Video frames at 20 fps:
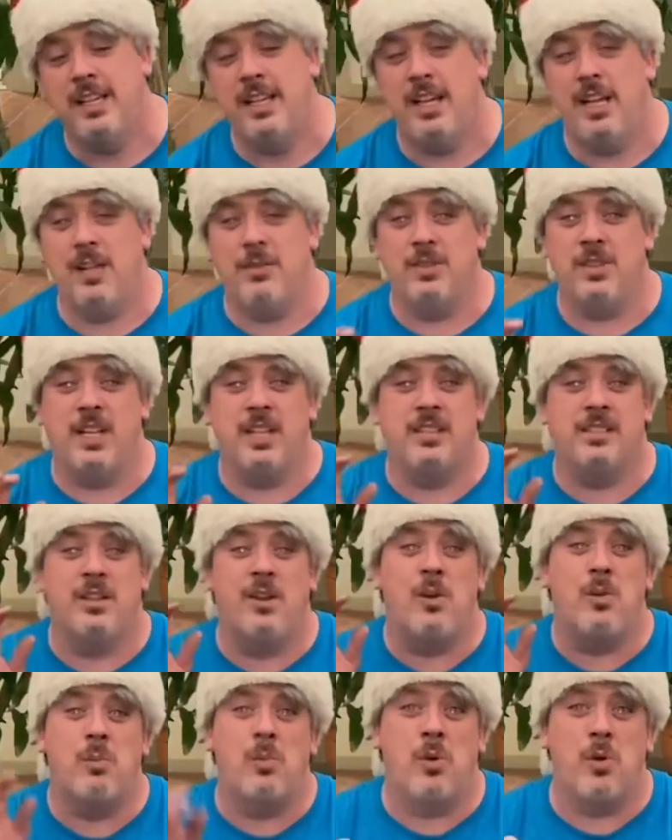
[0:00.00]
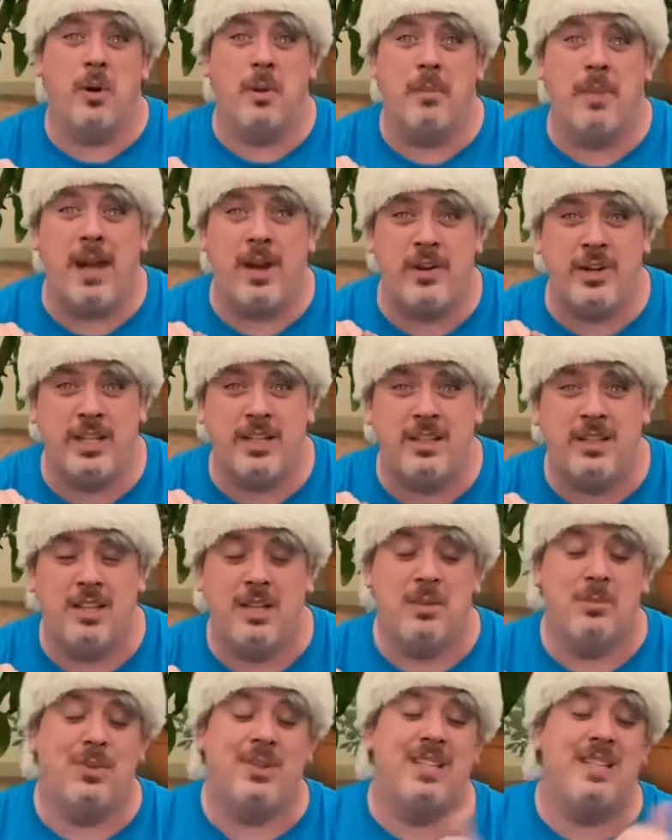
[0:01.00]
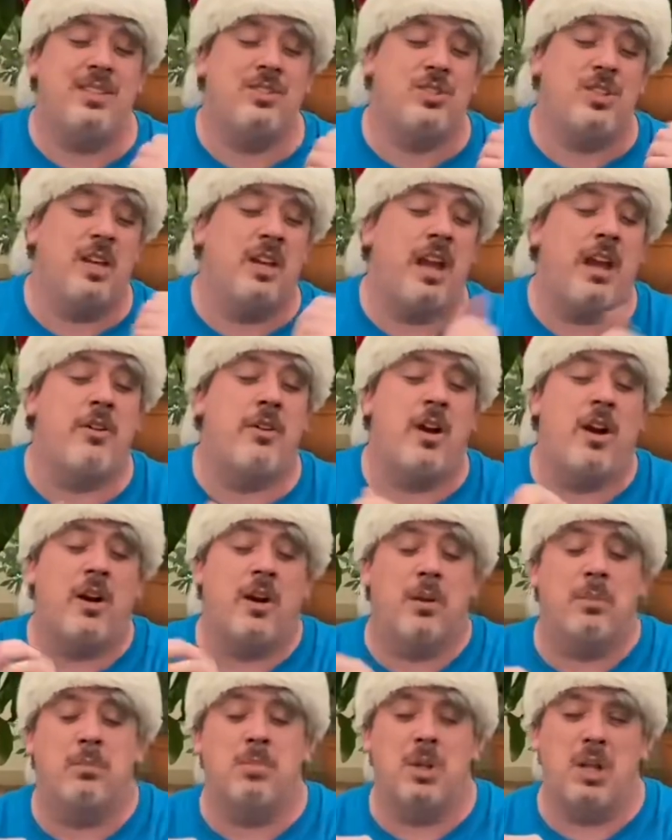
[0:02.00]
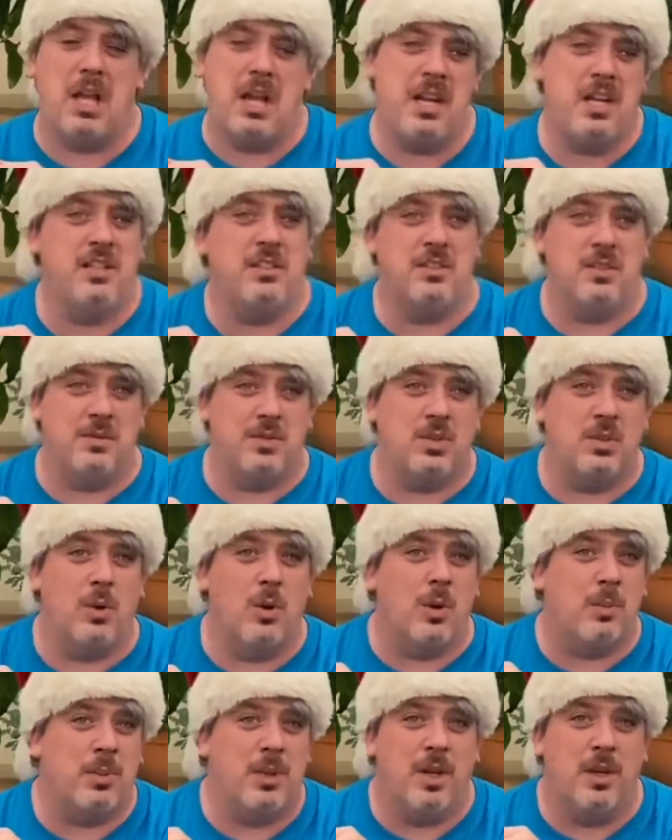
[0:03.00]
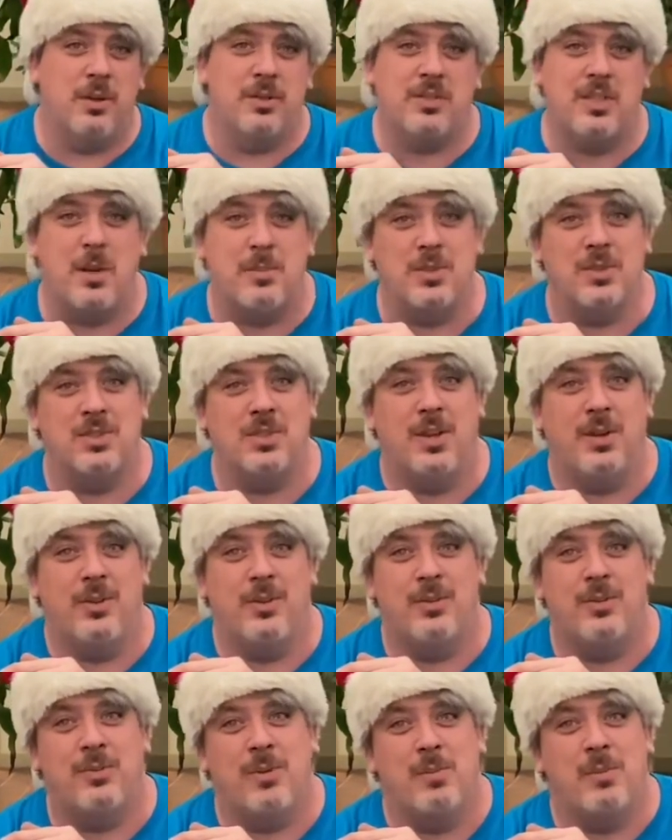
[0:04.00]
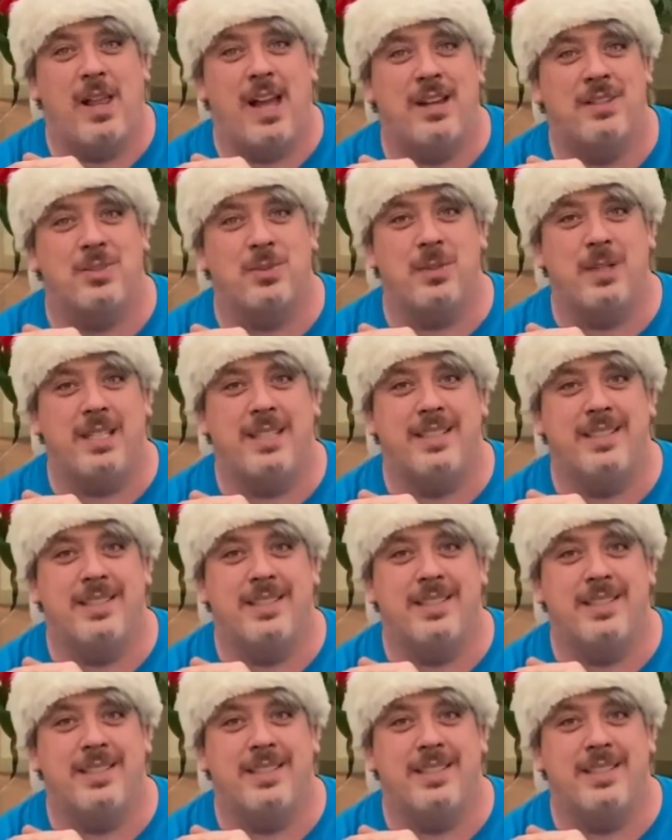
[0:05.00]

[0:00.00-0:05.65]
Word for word: And if you'd like to know more about it, please check out our Blades of Skorpios episode from last week.